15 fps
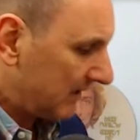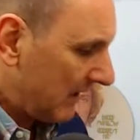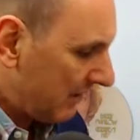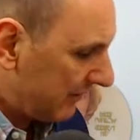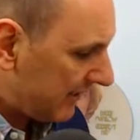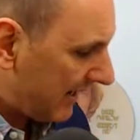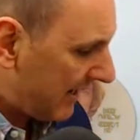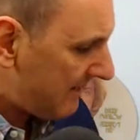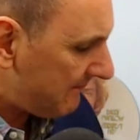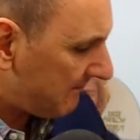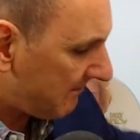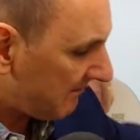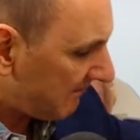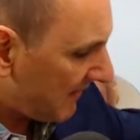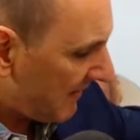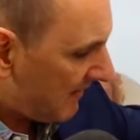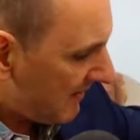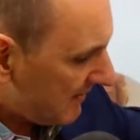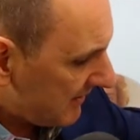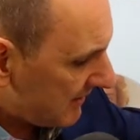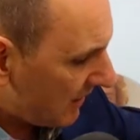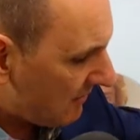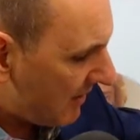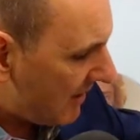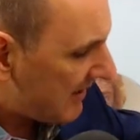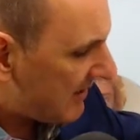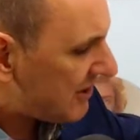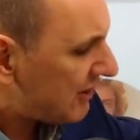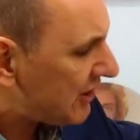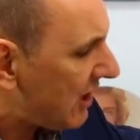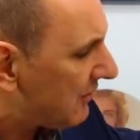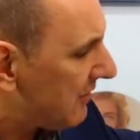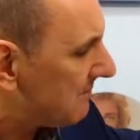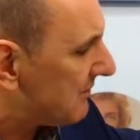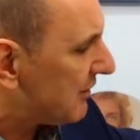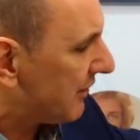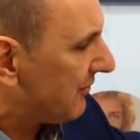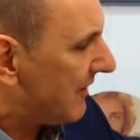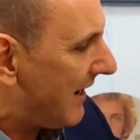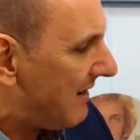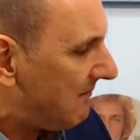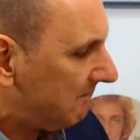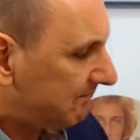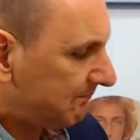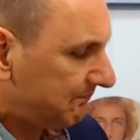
Okay? So I'm going to show them to you now.